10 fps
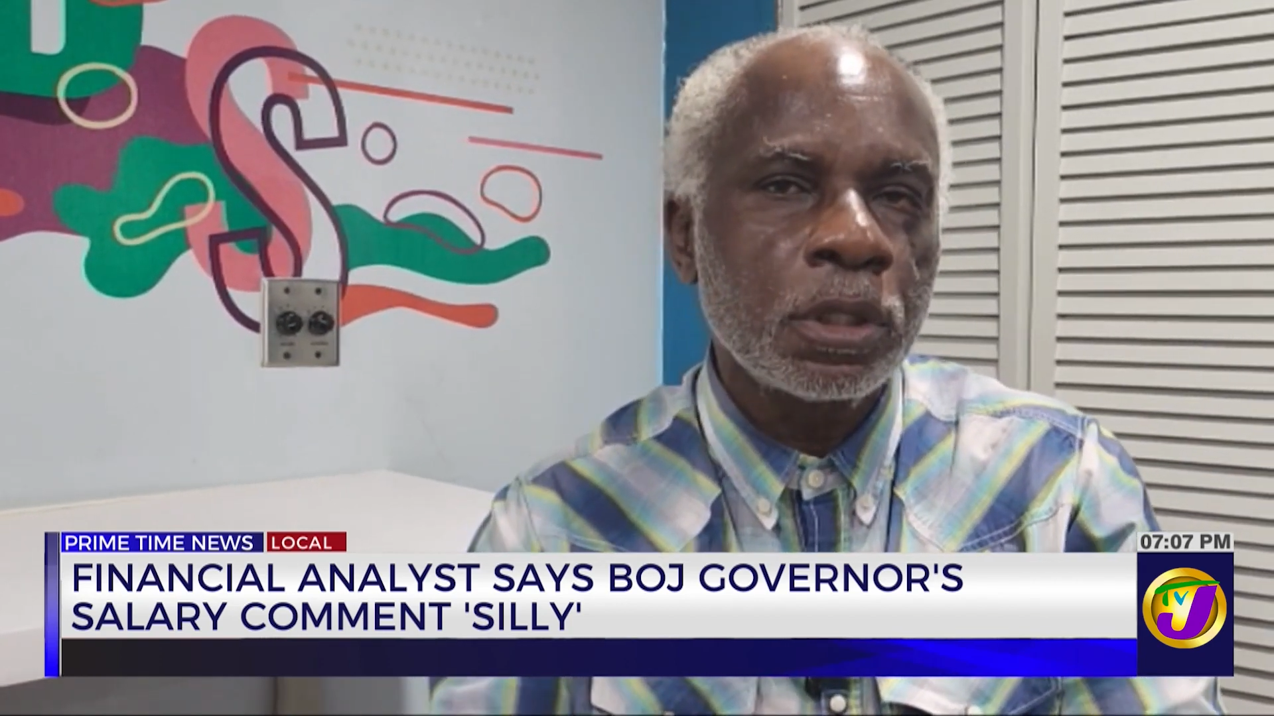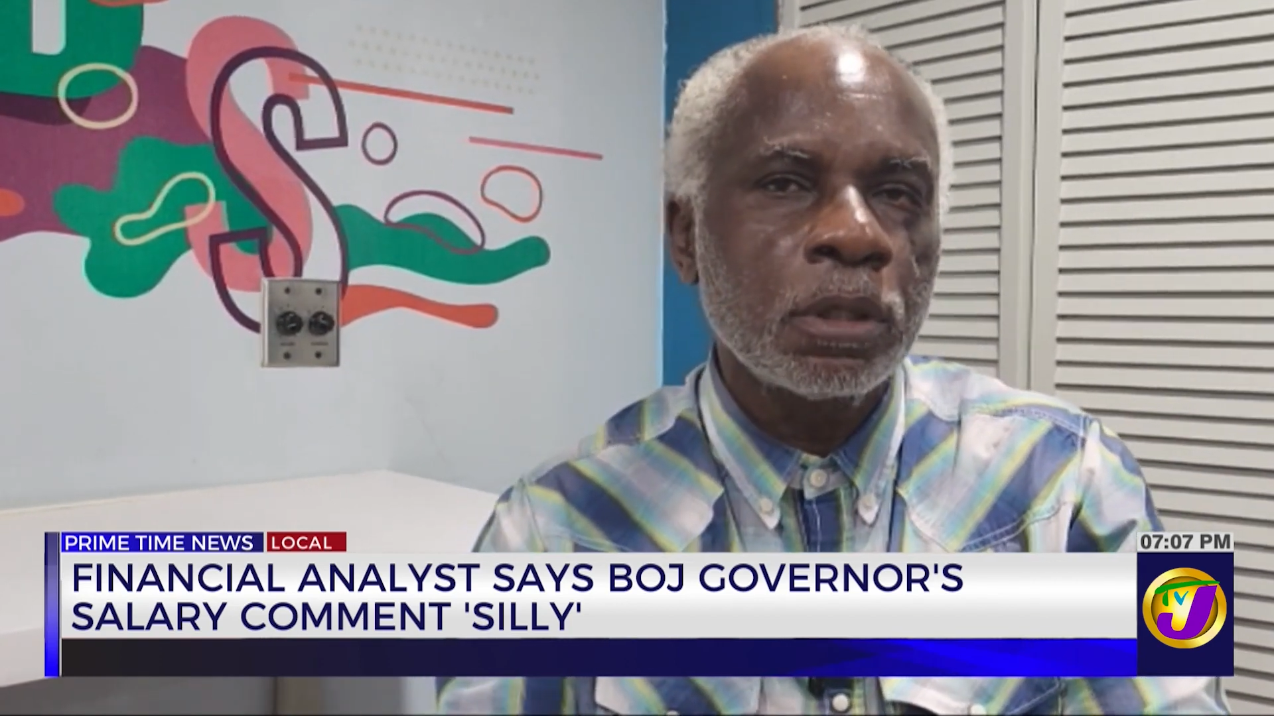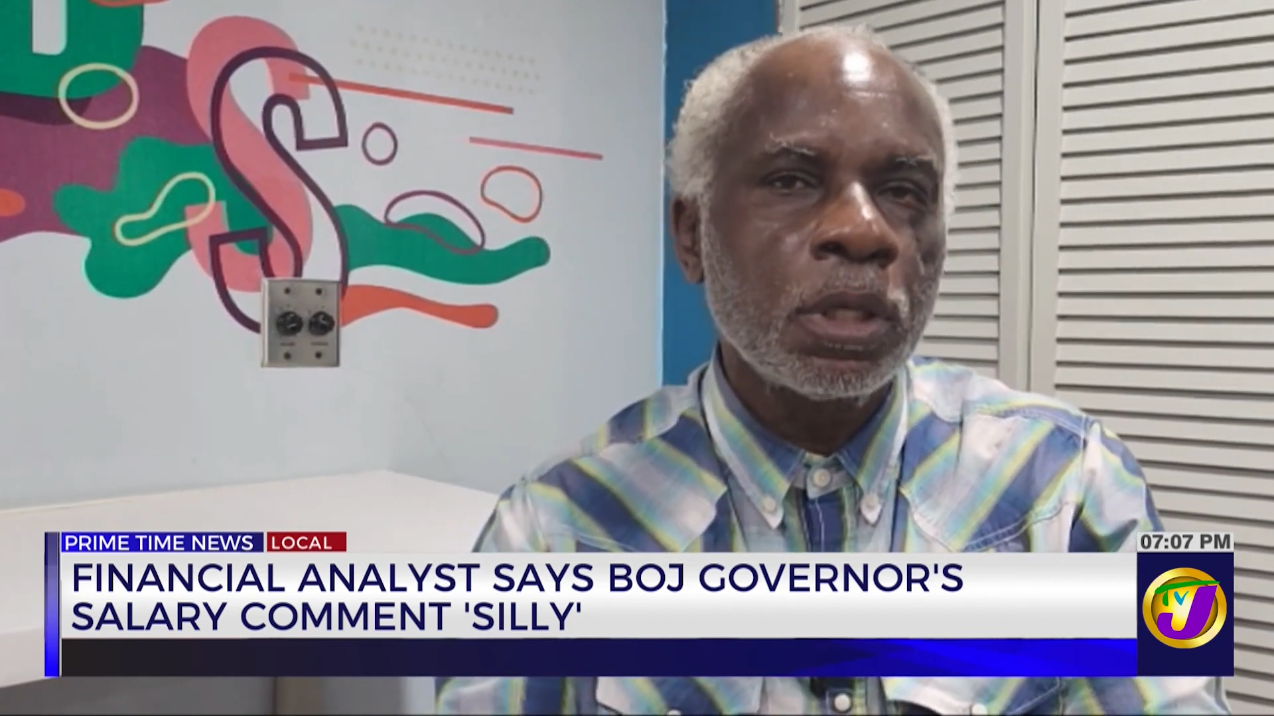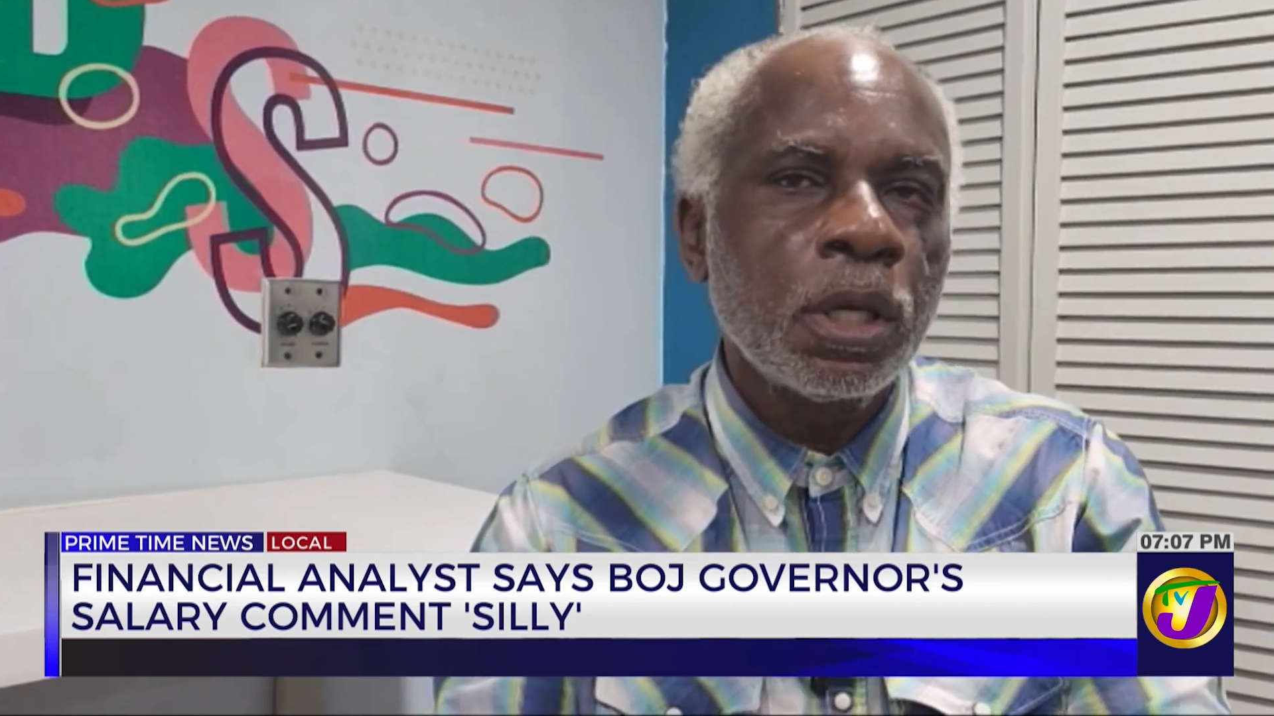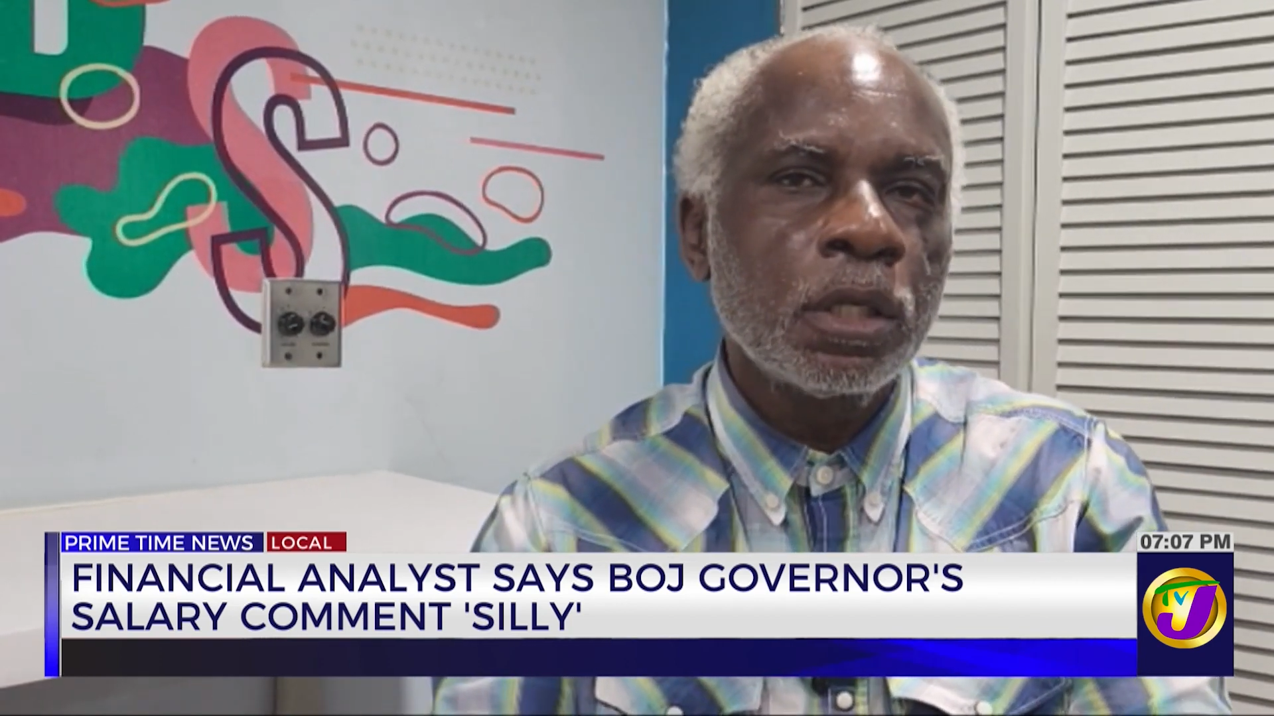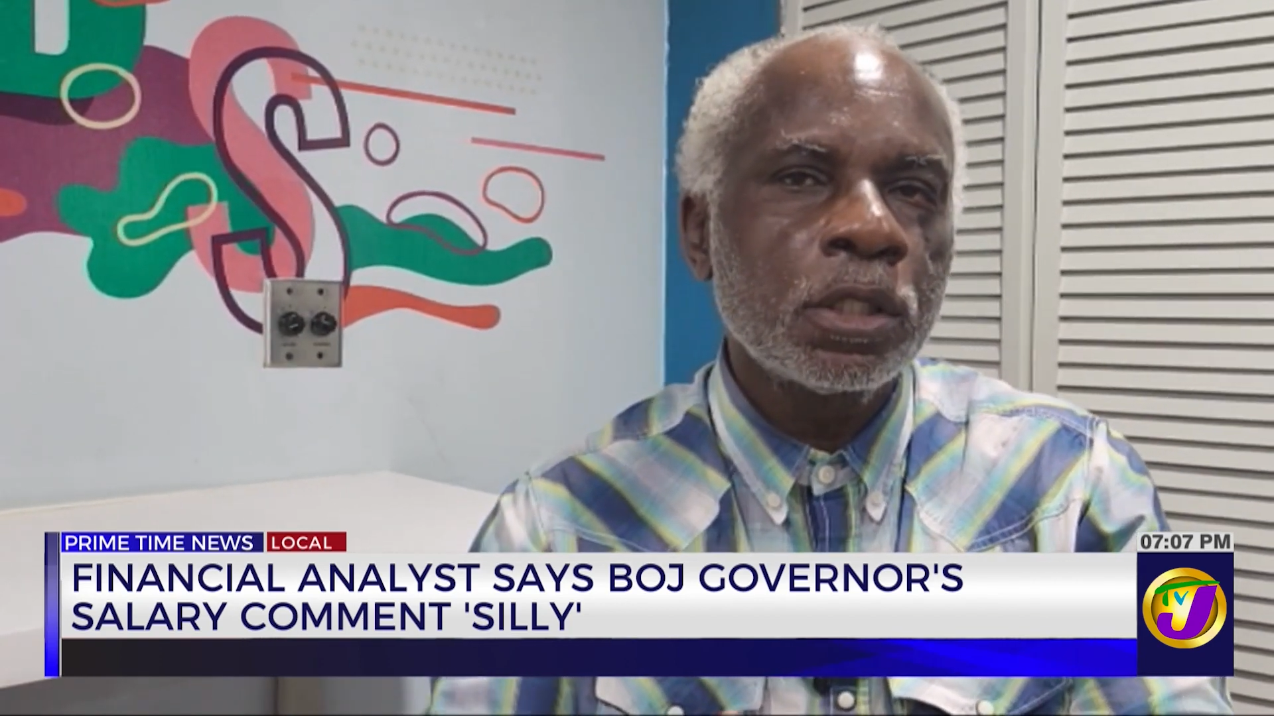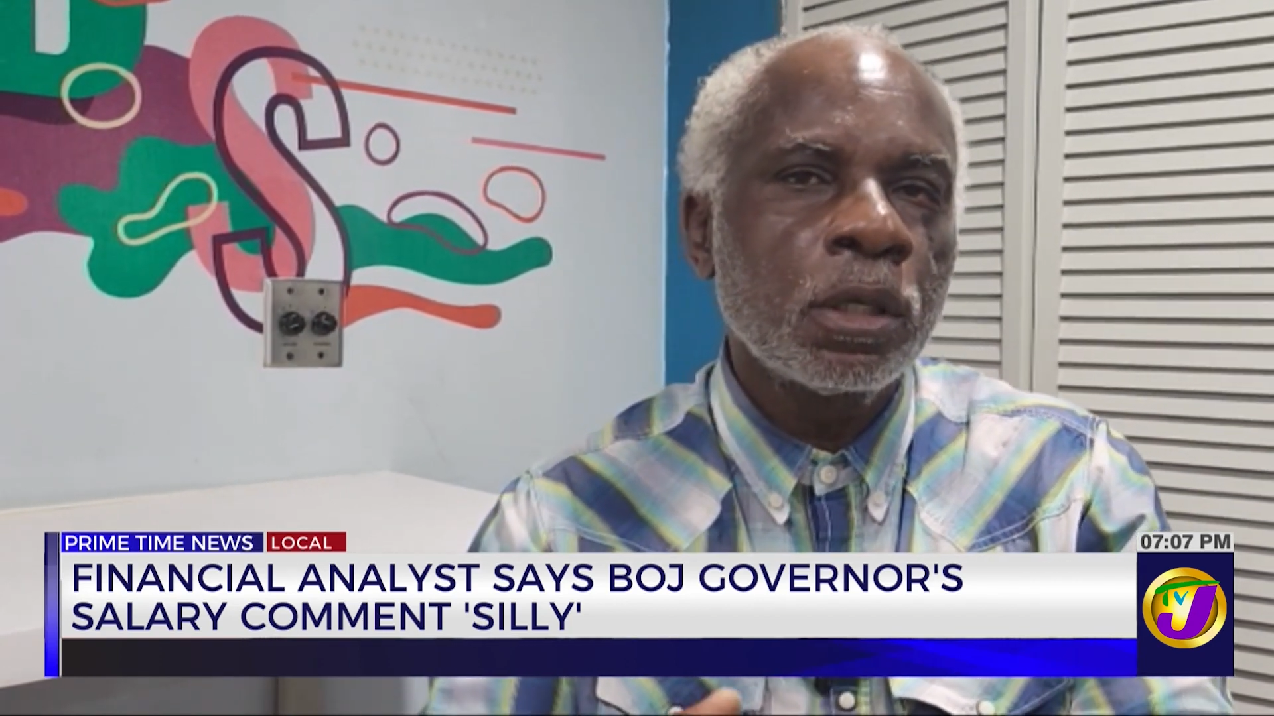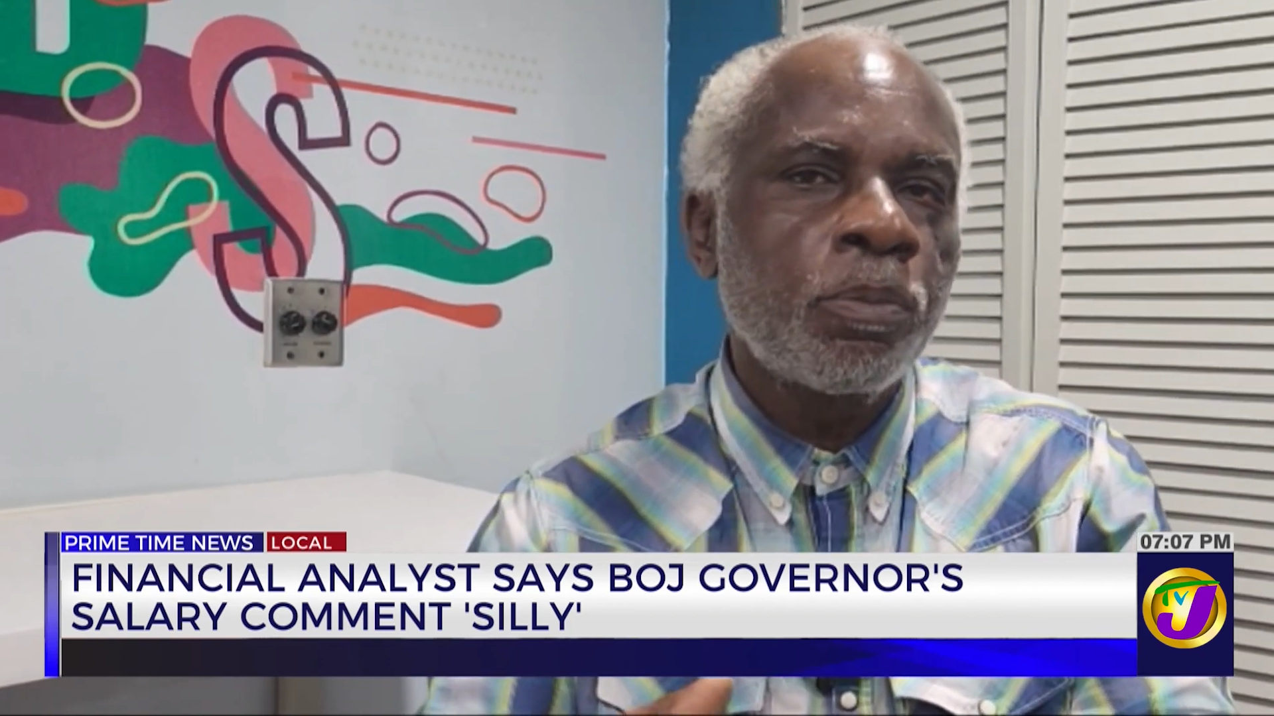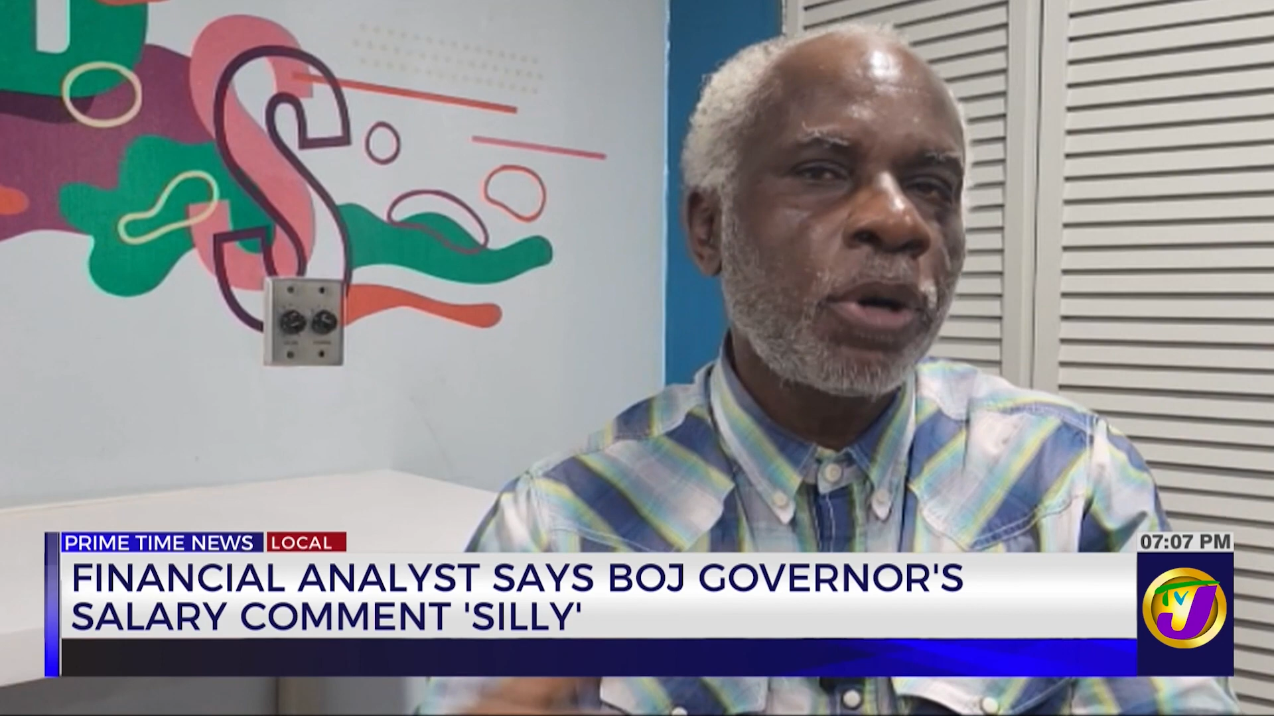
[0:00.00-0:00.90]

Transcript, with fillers: So, so